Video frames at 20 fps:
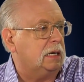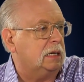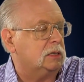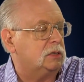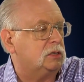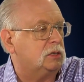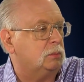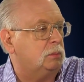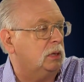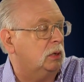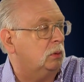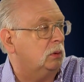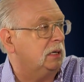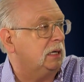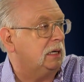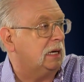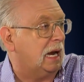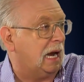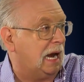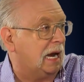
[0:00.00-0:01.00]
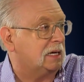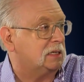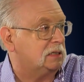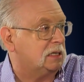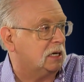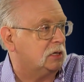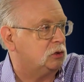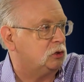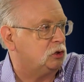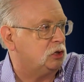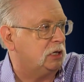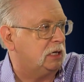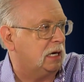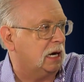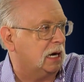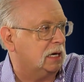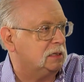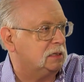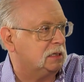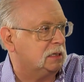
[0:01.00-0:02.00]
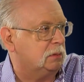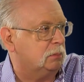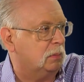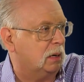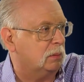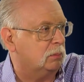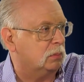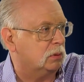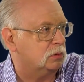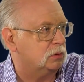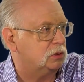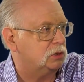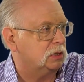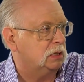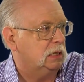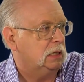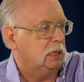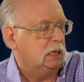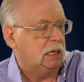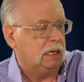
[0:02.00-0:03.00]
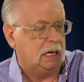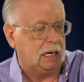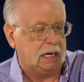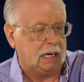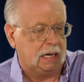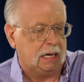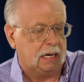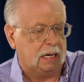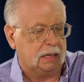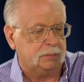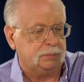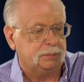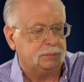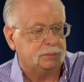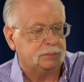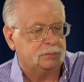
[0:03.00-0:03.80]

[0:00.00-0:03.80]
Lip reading: its ability to access GKIC members and